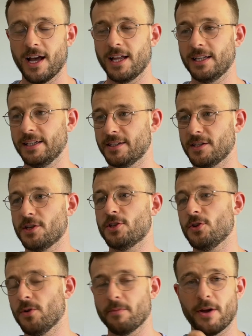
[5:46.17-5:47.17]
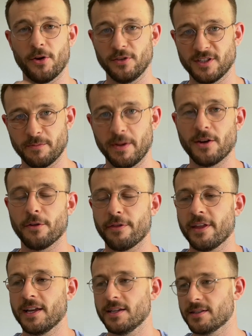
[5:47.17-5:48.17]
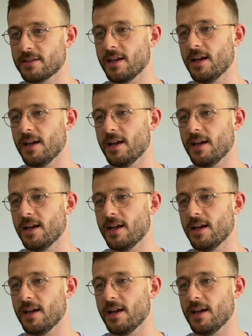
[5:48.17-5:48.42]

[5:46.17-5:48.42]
listened to and my own spin on things